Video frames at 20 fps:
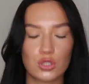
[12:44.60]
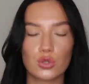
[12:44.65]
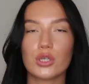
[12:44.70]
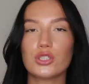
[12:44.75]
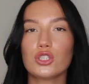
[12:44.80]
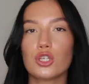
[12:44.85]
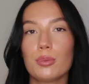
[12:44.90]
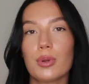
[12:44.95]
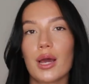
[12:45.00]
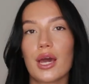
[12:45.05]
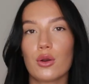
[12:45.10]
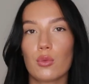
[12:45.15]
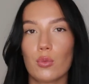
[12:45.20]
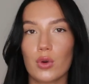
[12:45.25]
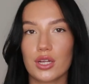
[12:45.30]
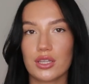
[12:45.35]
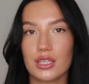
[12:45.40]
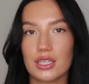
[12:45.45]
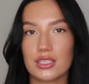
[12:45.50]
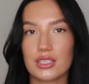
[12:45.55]
So I do plan on
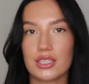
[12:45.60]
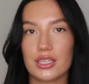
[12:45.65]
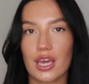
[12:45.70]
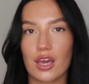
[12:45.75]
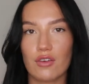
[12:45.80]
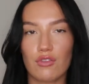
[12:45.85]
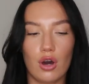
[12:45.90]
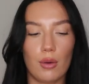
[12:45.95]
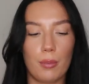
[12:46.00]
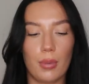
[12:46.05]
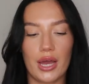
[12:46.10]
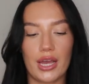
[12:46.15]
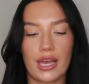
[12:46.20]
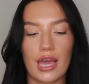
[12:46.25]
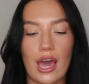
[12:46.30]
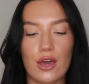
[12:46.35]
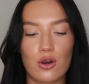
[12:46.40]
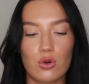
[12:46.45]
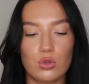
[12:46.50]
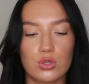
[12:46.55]
wearing these together, but I
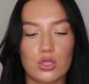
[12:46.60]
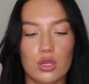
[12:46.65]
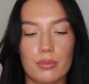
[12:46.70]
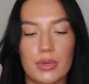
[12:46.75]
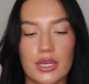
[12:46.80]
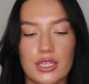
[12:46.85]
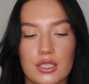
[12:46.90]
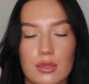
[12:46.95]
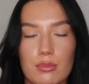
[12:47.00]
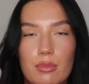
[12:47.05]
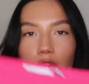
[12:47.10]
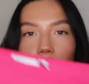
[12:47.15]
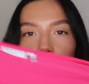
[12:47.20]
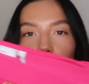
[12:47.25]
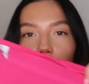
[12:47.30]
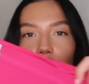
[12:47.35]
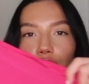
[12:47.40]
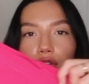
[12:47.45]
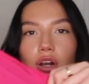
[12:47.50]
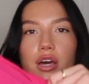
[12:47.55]
can also mix and match.
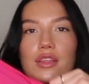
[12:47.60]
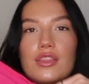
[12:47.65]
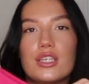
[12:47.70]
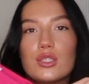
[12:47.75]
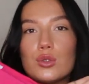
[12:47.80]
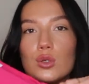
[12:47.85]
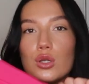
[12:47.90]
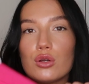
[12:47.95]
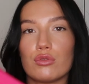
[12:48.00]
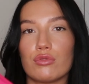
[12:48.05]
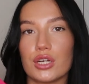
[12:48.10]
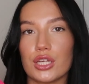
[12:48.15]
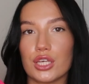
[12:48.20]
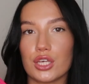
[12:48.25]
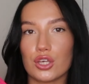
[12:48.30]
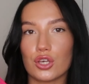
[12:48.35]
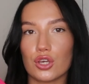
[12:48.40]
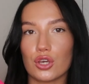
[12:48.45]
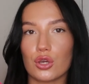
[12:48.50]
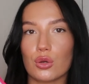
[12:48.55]
I feel like this will look really
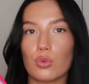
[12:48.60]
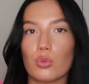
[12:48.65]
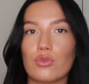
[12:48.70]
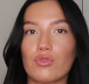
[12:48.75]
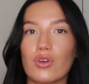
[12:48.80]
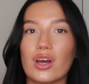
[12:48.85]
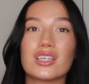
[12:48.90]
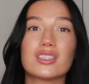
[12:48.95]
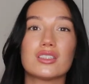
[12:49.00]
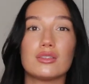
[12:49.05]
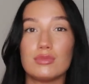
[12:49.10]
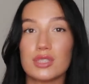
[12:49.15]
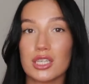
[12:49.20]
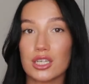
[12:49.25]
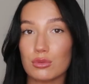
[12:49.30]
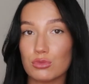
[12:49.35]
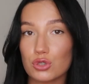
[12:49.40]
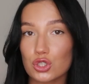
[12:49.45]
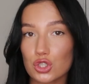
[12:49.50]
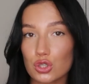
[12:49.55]
cute with like some
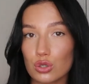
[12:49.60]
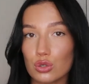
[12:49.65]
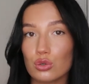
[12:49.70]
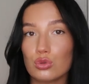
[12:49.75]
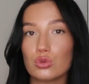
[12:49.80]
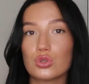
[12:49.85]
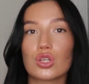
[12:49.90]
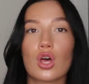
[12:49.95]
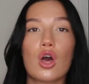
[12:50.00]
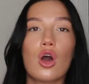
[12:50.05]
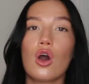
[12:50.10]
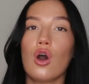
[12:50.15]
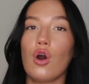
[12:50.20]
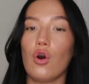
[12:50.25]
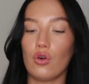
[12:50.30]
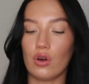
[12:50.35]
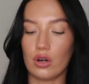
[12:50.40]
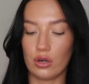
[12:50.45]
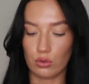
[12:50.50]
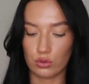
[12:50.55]
denim shorts
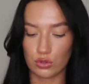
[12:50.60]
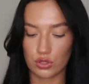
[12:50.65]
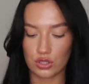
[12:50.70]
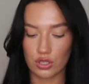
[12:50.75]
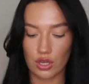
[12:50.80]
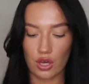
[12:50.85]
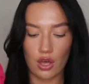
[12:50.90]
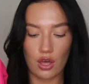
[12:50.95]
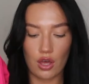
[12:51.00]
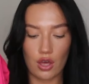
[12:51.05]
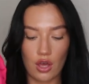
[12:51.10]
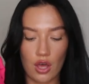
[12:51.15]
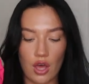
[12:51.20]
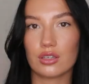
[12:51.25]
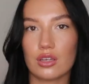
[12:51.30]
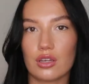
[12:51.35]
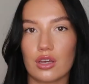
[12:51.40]
or a little skirt.